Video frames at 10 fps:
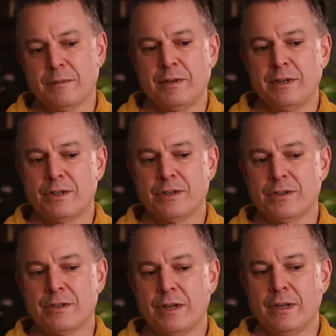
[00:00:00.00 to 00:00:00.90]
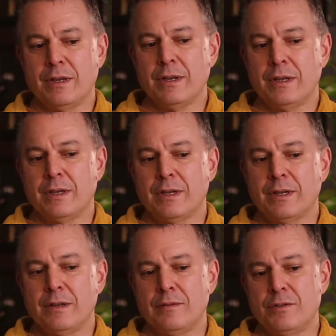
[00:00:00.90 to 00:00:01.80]
I mean, it
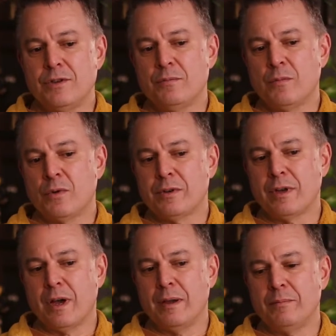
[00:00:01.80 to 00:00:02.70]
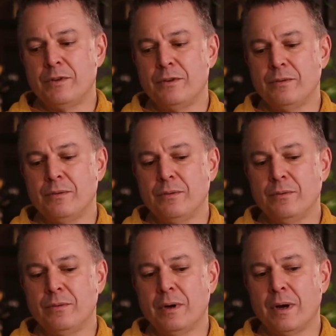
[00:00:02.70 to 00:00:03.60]
gives you more time
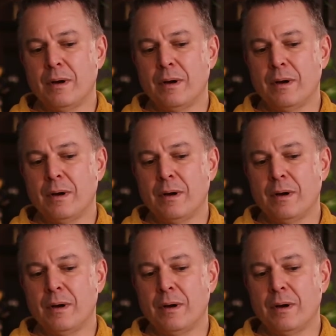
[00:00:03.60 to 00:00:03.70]
to